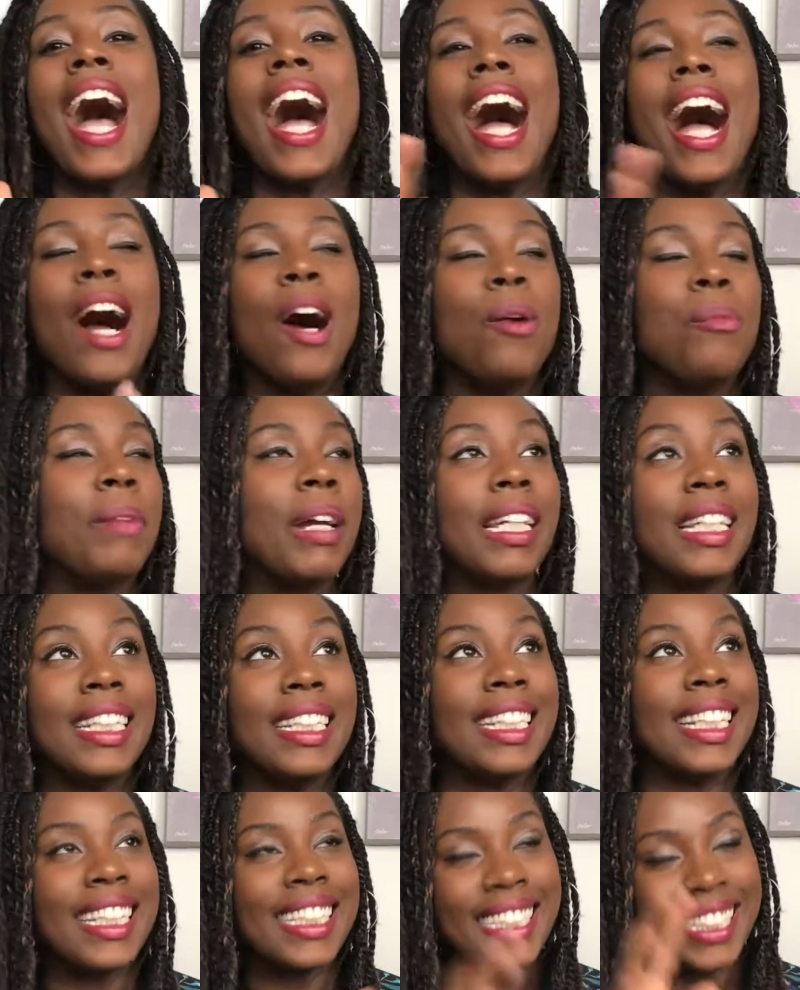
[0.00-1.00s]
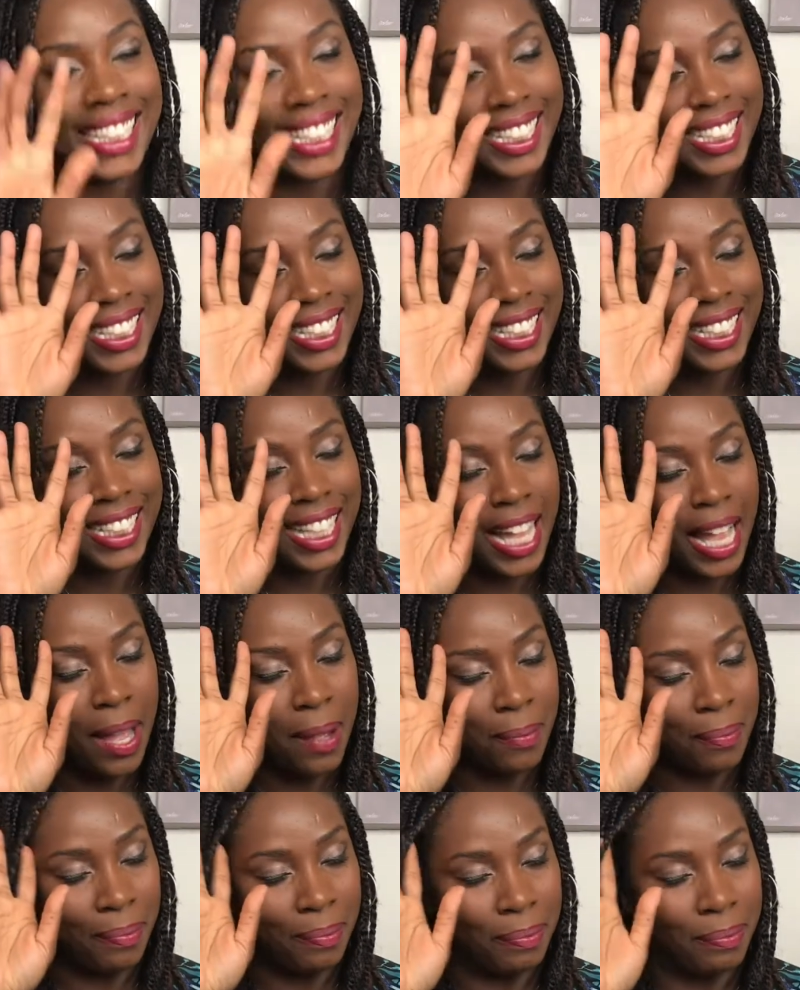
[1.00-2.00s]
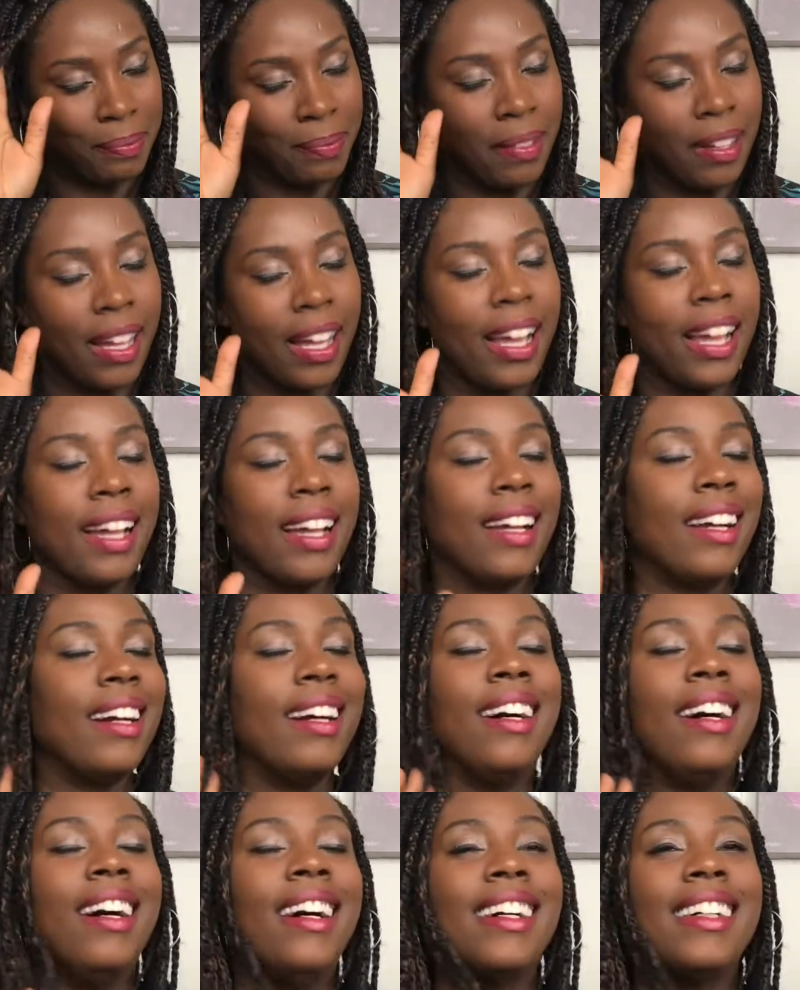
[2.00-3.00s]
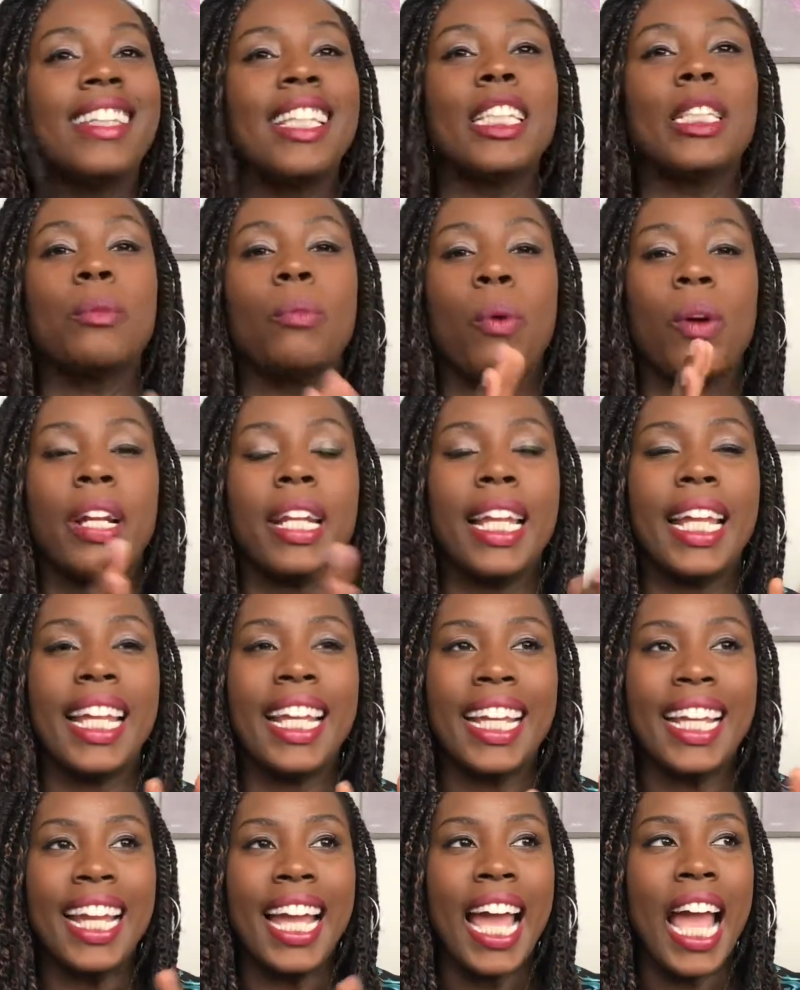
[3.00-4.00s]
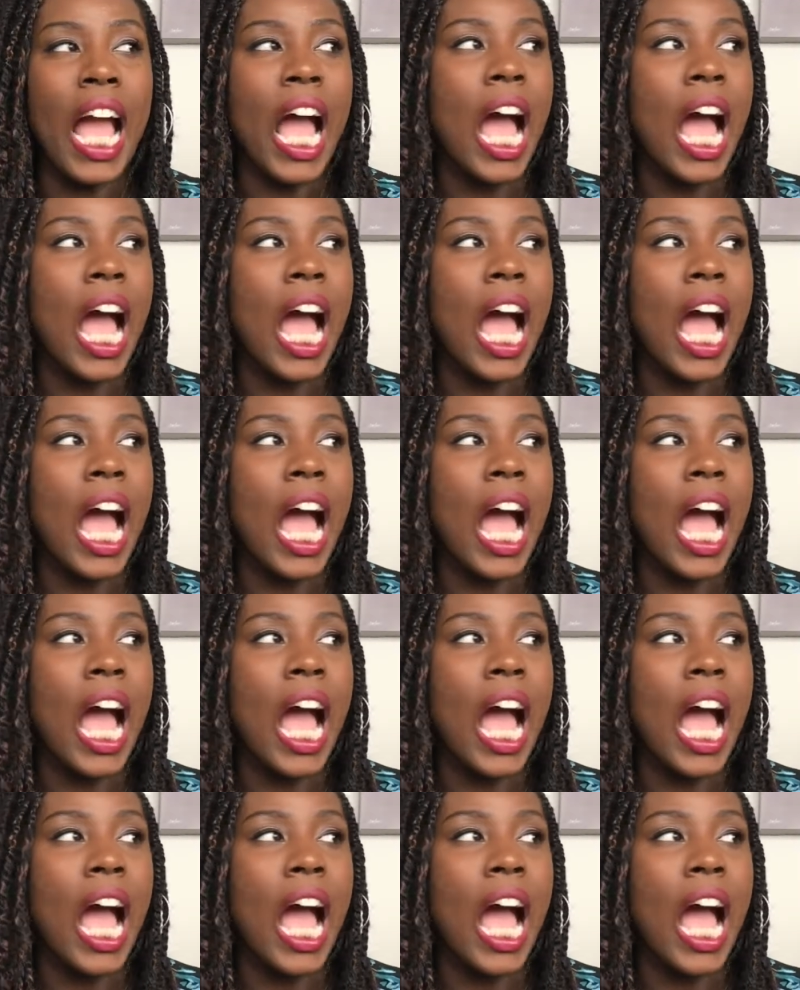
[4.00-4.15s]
Oh my goodness, this um, oh, this morning,